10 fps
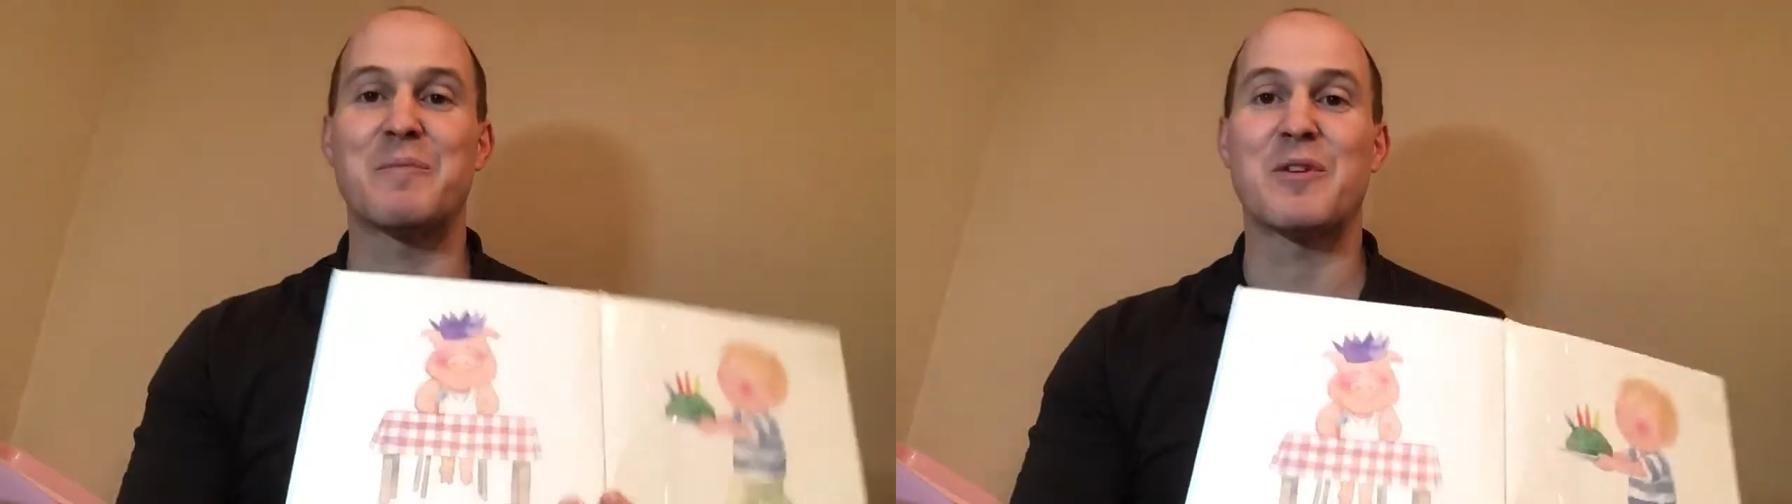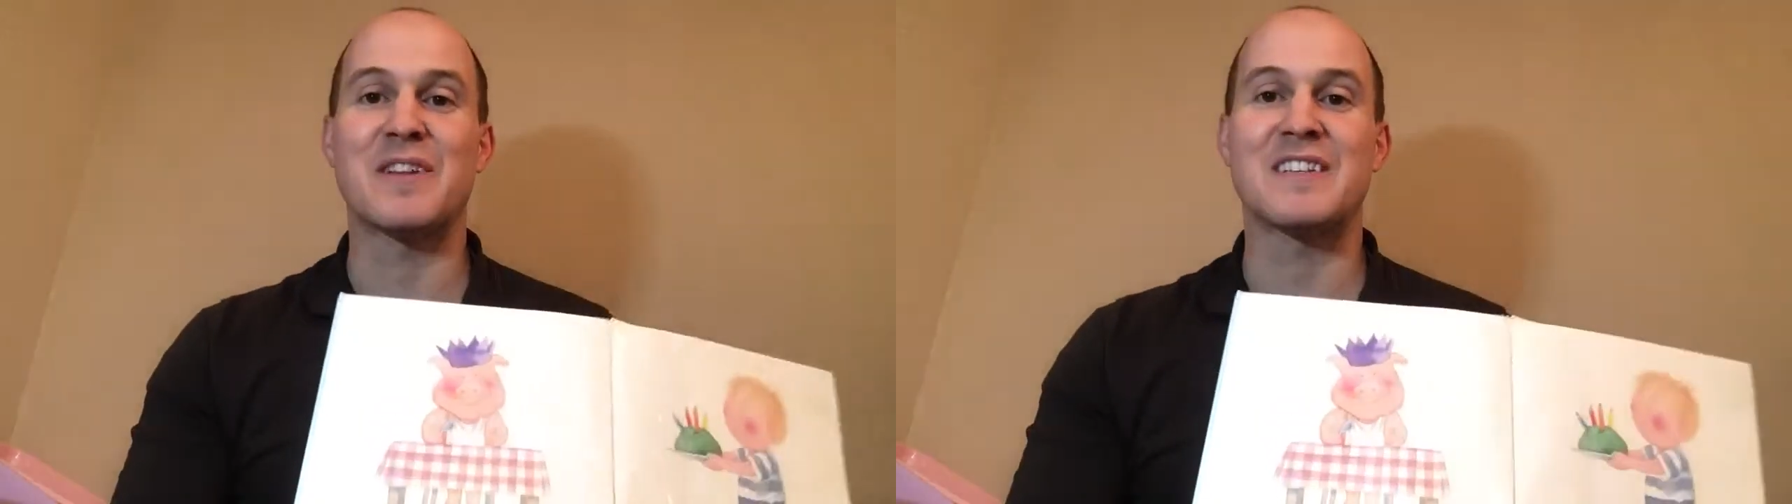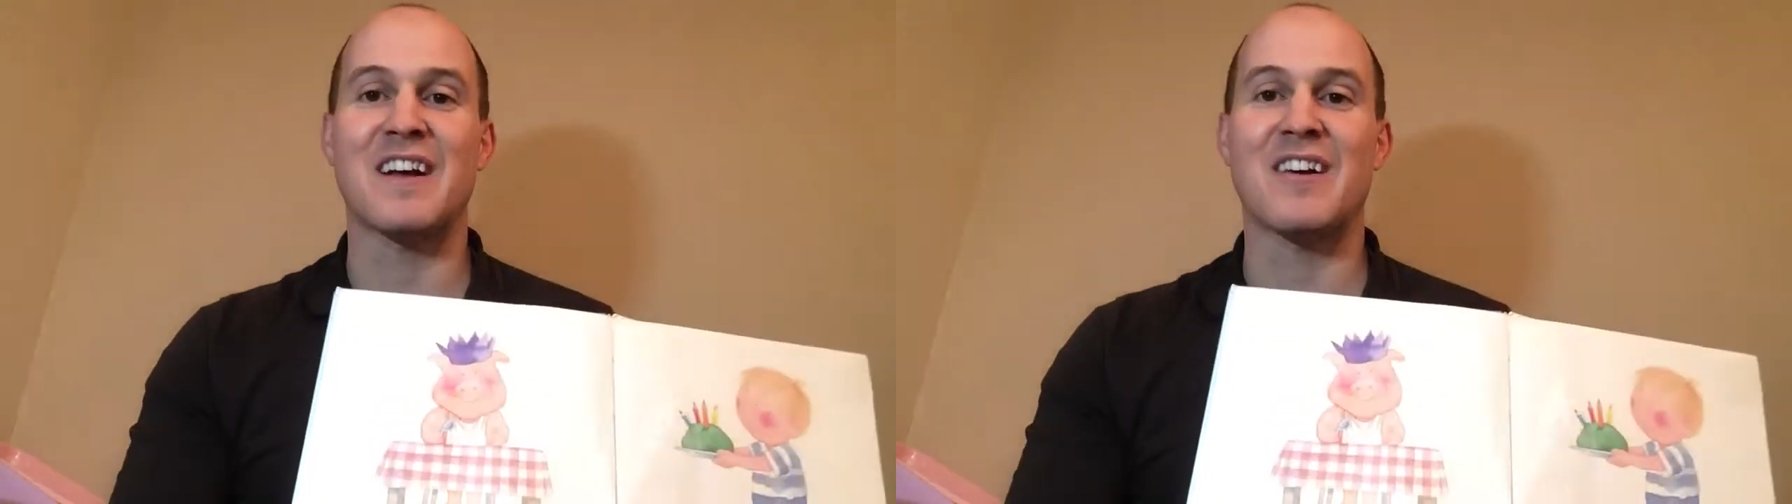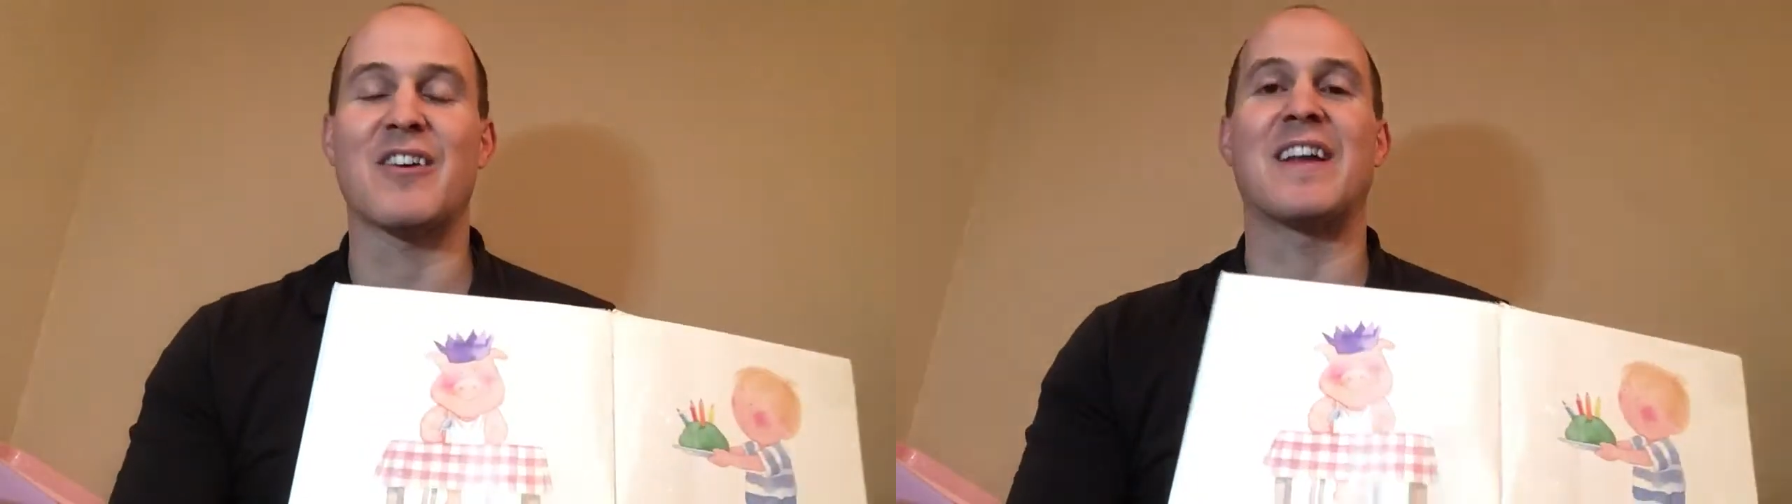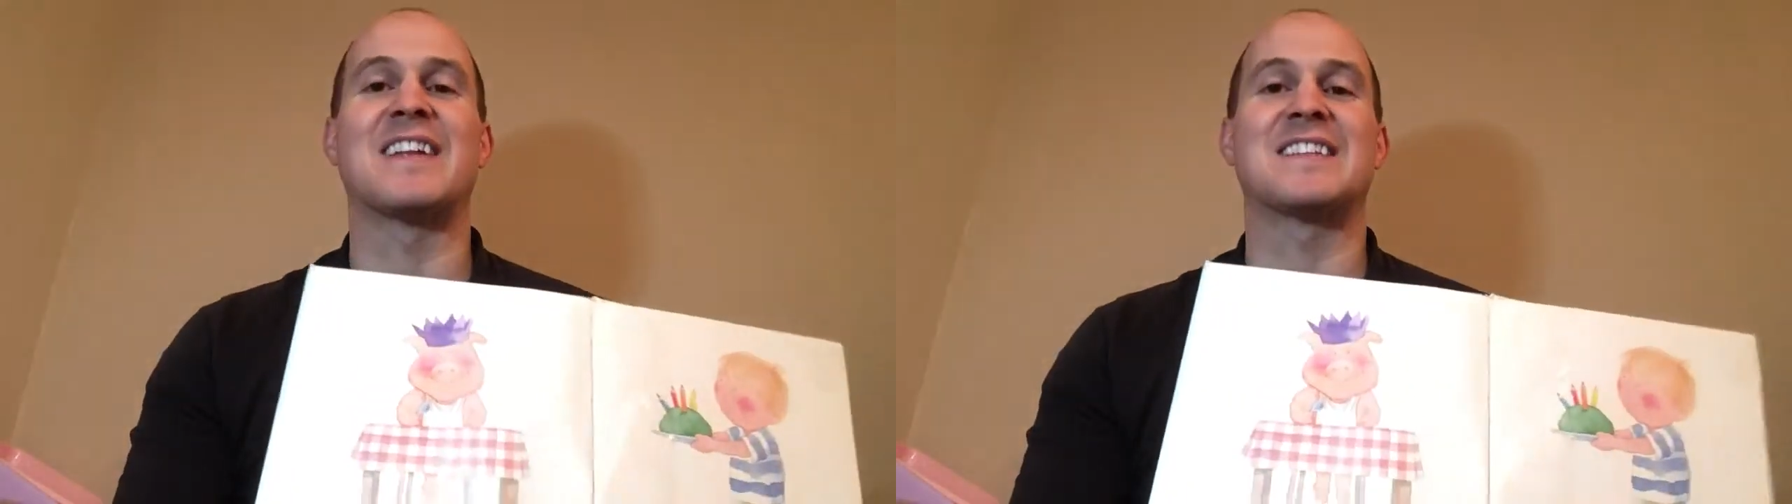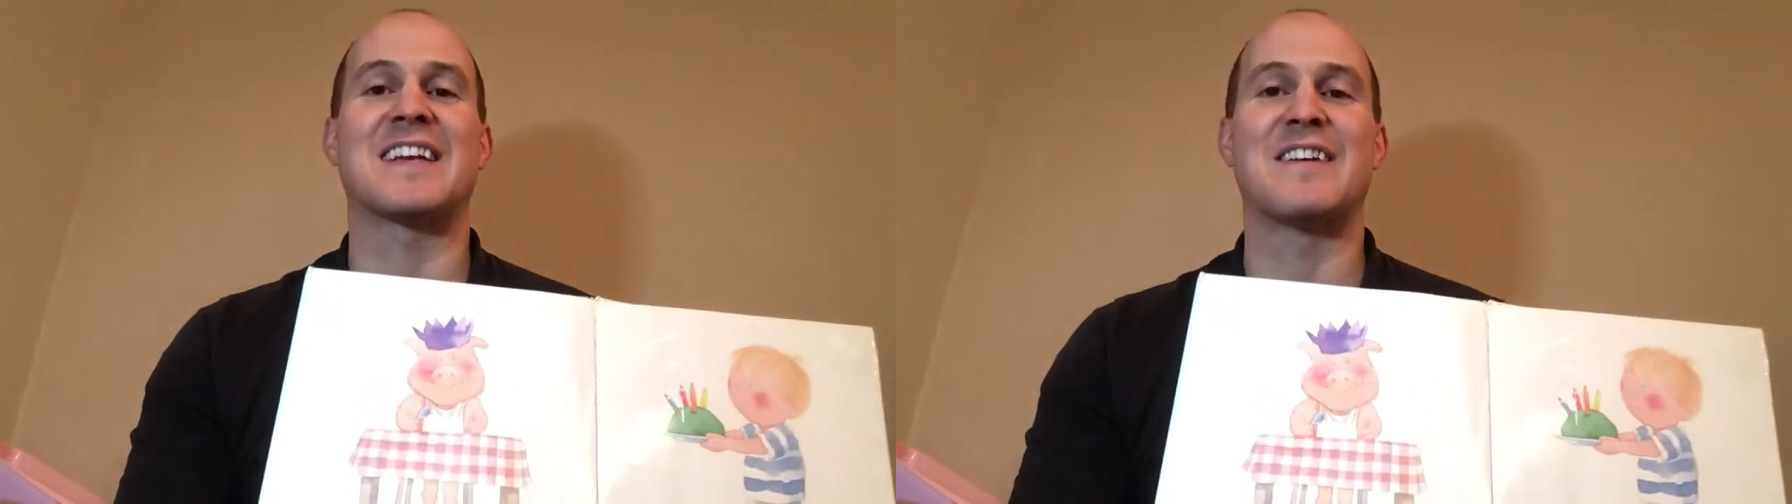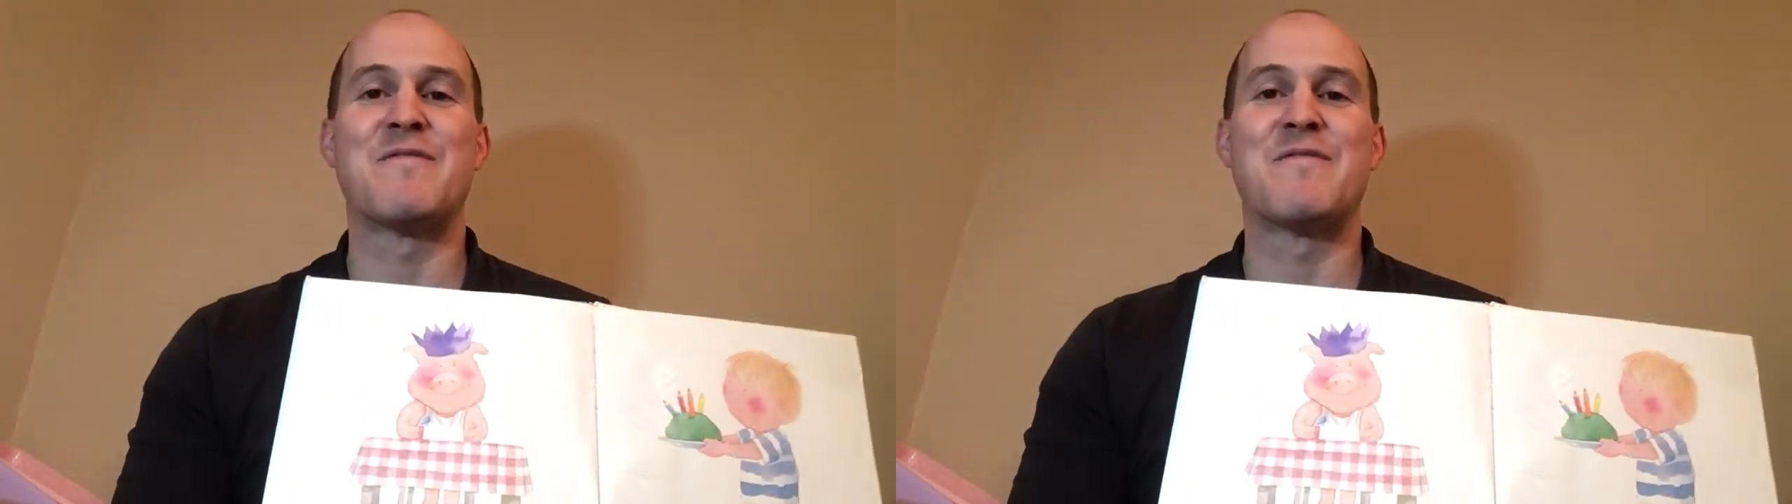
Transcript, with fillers: birthday song? Okay, let's sing.